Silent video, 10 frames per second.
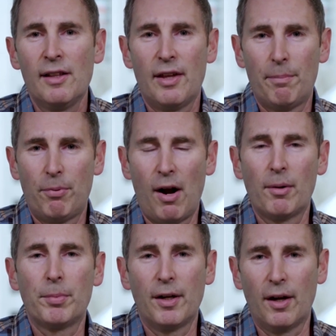that
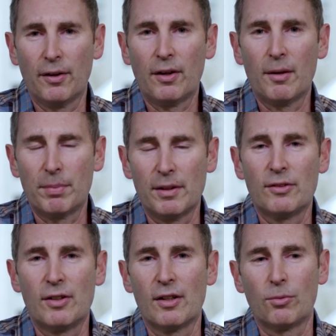probably other companies
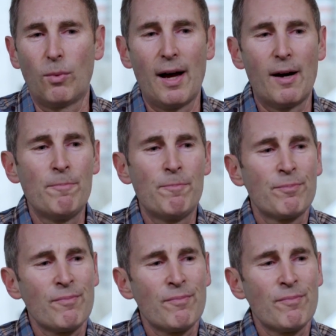did as well.